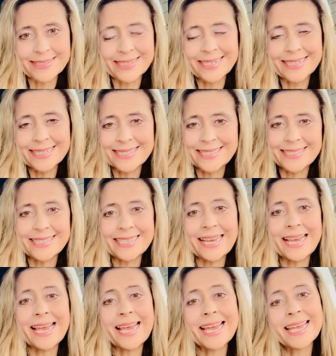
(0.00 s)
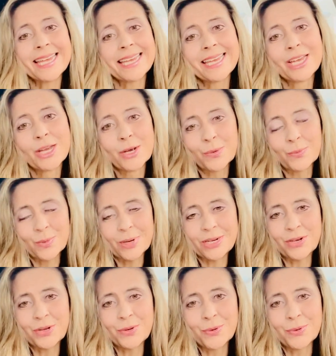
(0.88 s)
He doesn't say, hey,
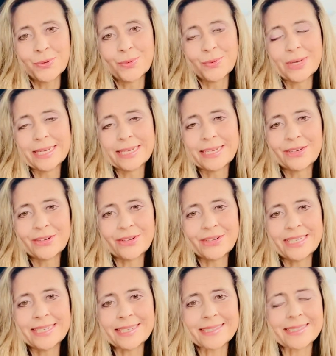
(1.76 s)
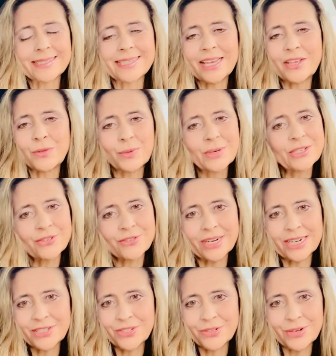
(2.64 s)
when he doesn't say 3
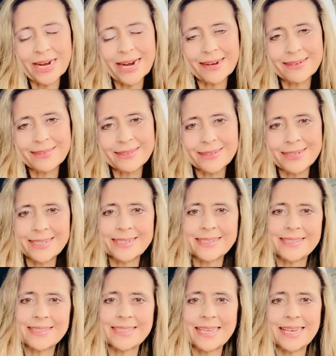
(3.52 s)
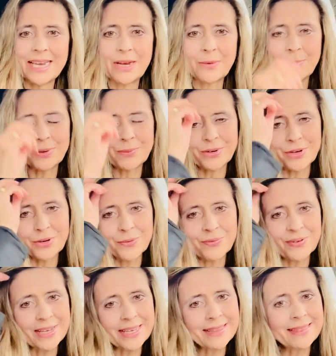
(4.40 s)
strikes you're out, or he doesn't say, hey, when you've
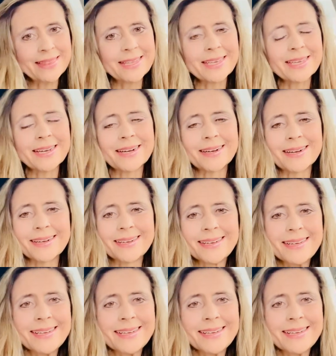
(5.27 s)
hit the